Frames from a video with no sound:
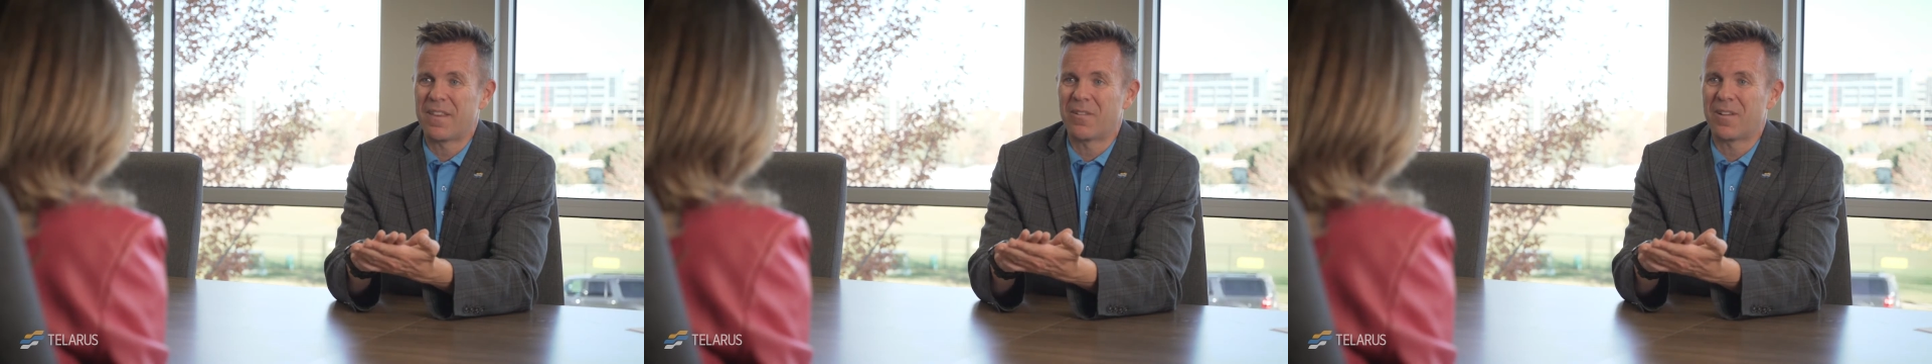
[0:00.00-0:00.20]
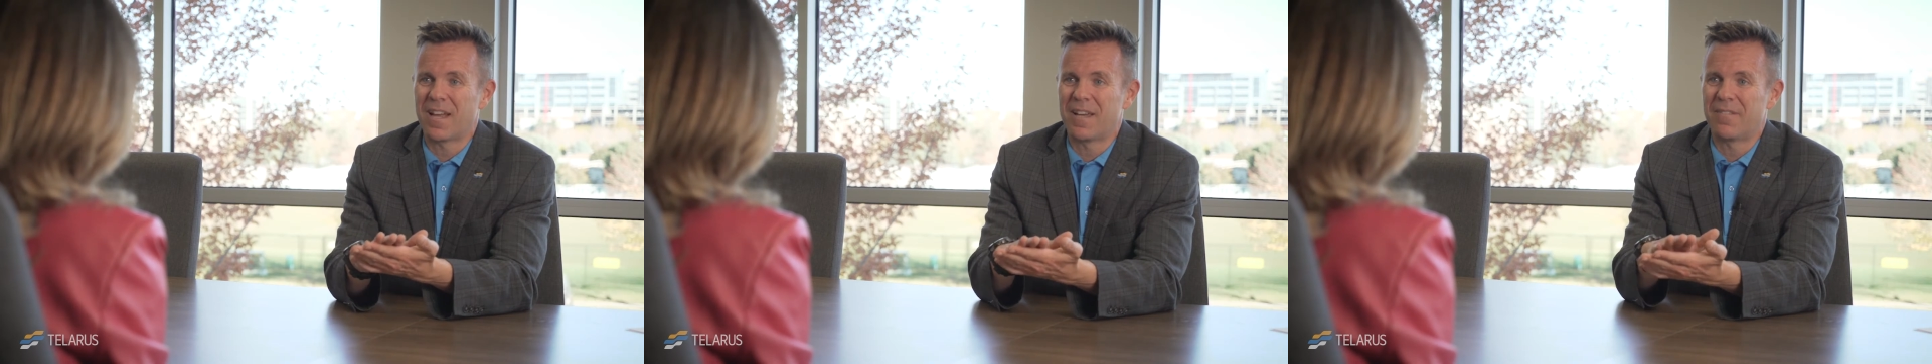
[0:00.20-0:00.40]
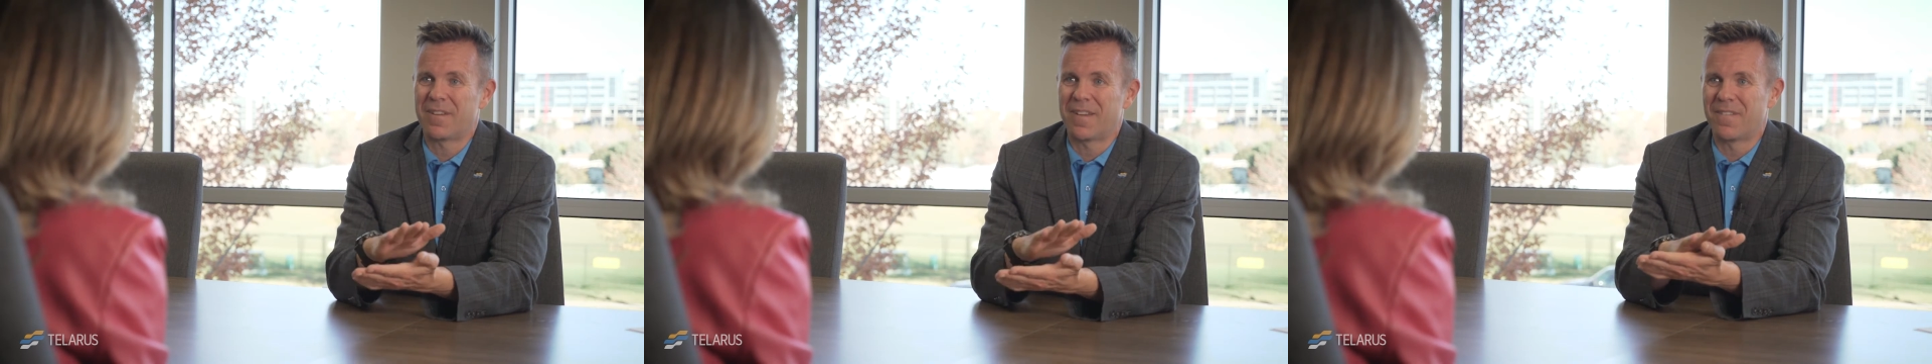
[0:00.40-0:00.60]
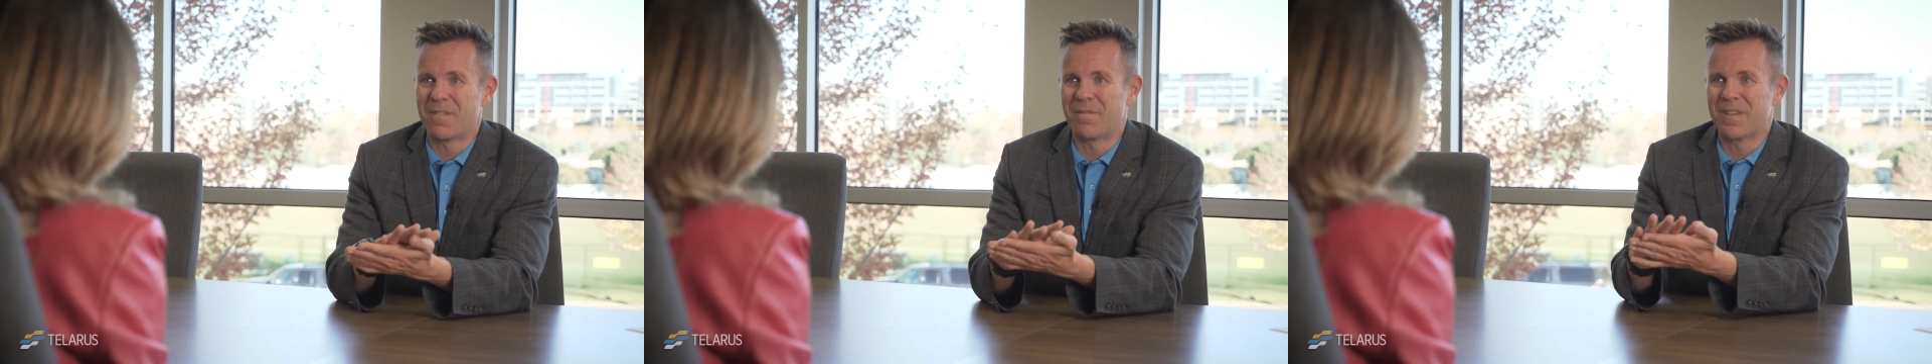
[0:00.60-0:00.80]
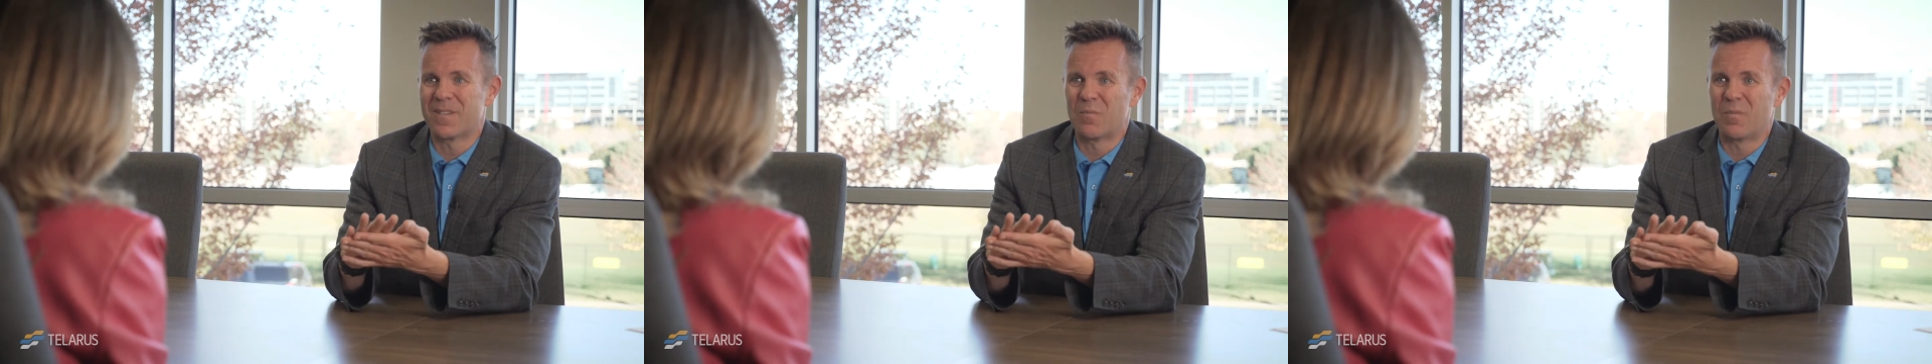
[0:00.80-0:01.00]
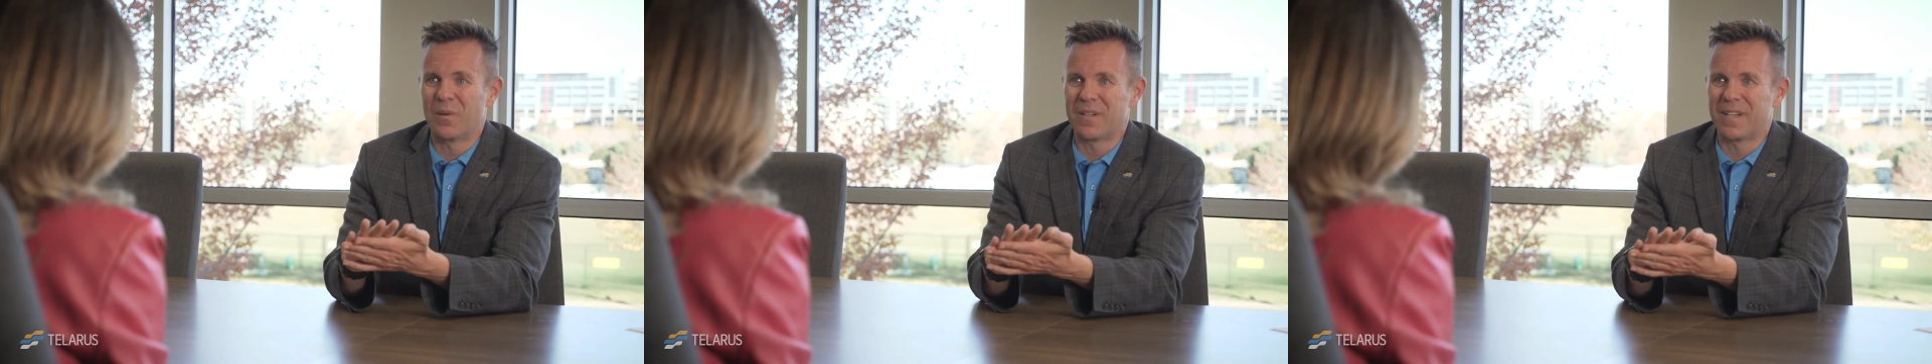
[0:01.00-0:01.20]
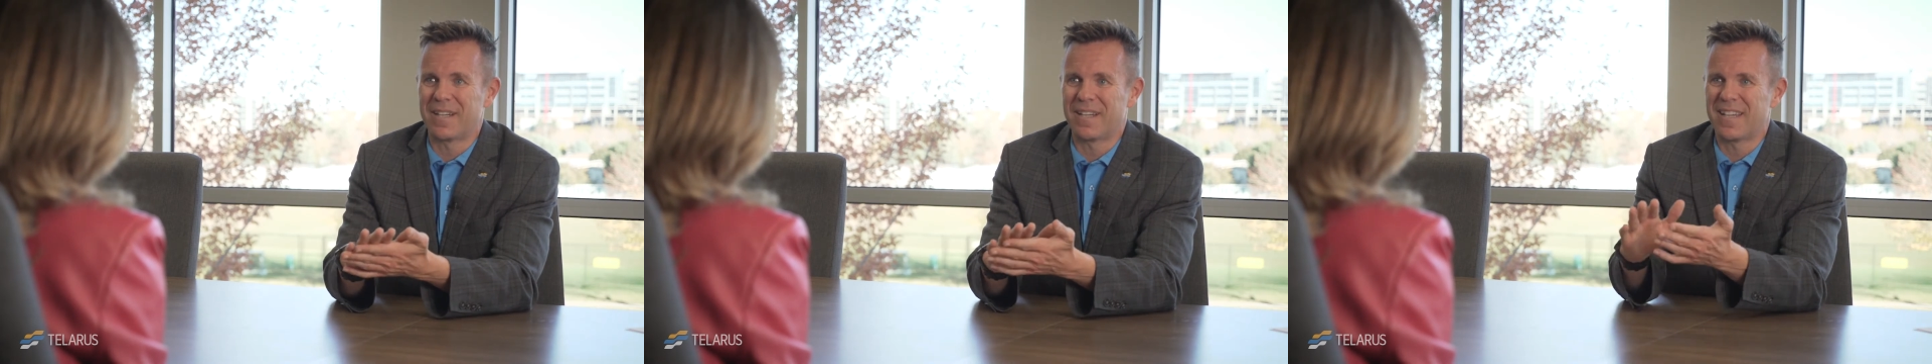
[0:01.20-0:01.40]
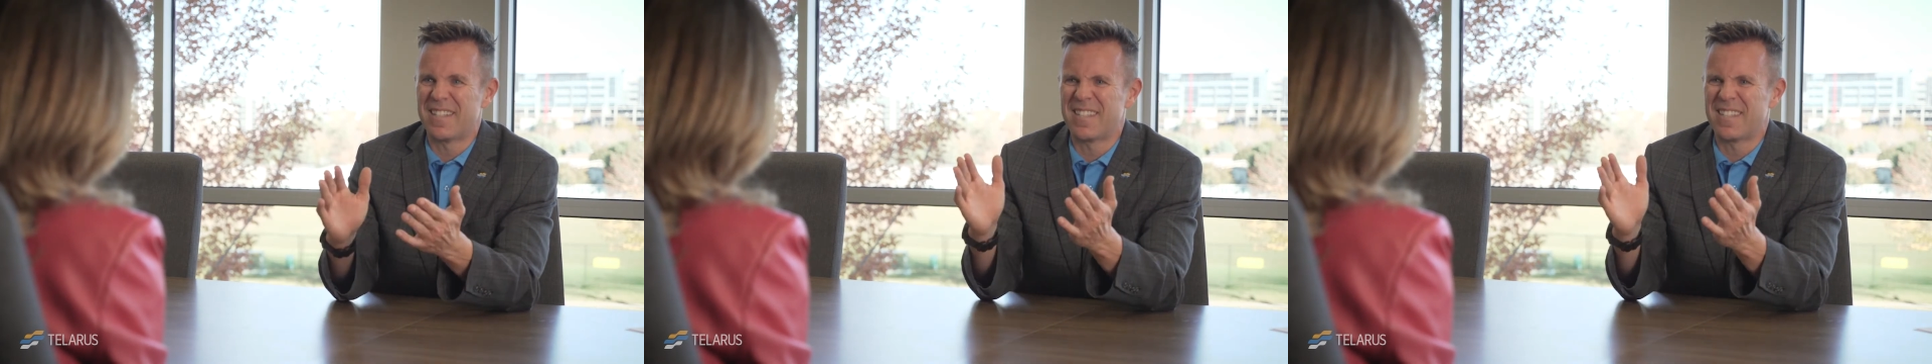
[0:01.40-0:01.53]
their life, give them visibility,